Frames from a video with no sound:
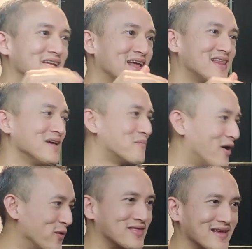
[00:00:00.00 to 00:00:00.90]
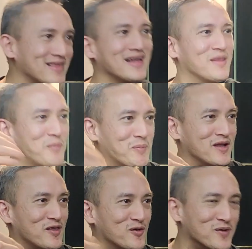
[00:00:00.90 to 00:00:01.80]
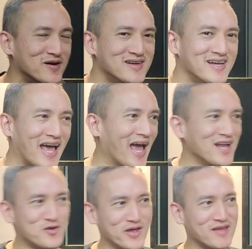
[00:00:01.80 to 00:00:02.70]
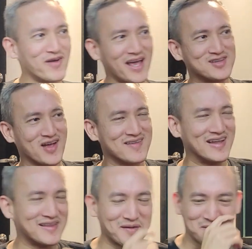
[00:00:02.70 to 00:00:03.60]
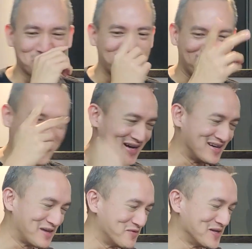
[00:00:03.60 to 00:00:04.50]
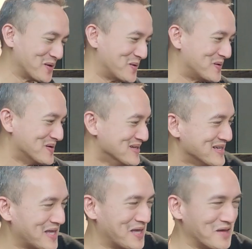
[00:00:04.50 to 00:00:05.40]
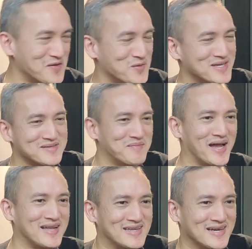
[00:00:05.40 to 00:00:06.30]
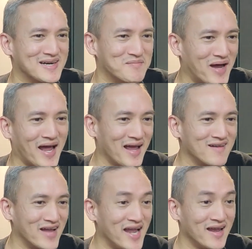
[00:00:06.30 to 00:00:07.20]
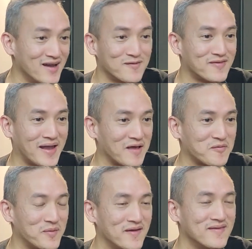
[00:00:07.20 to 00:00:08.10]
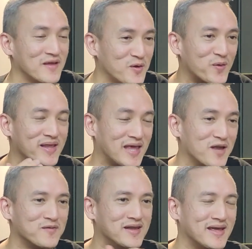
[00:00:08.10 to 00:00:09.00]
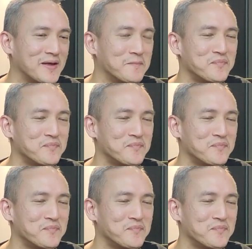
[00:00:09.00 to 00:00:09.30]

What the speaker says: dating but with 13 other people in the room and doing it by a translator. So yeah, even worse. But I really loved that experience. And at the end of the day,